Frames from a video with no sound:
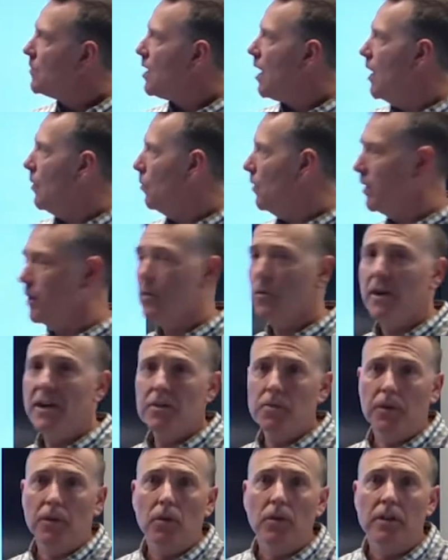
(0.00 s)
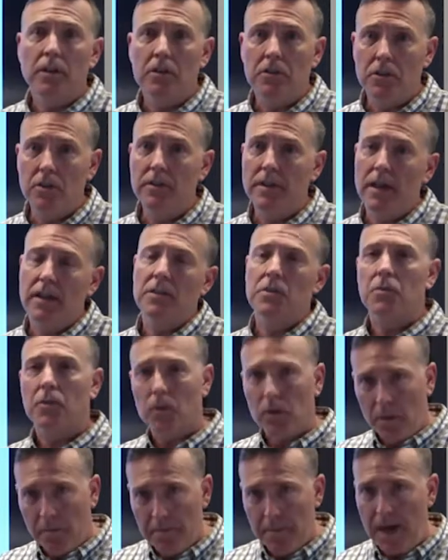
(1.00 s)
And one of the ways we're going to do that is we're
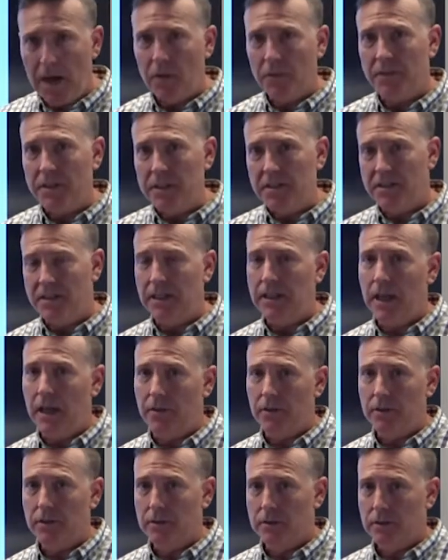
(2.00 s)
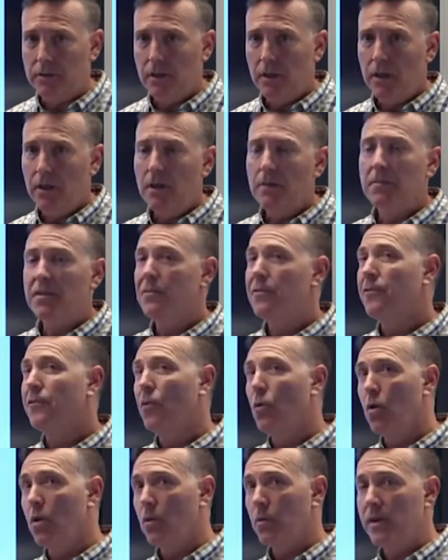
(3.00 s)
going to mount these together
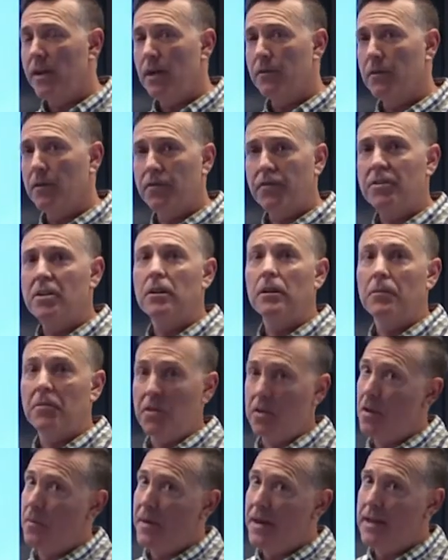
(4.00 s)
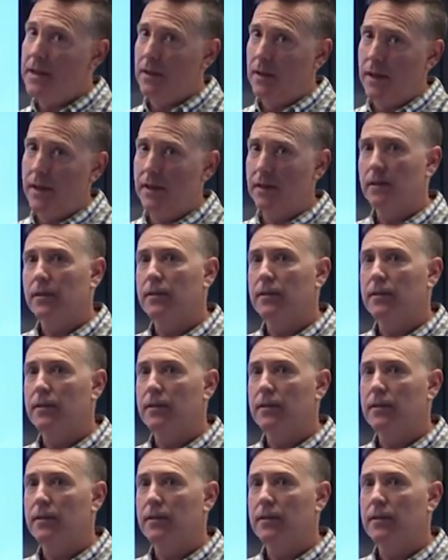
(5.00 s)
before we ever send them to the paint line.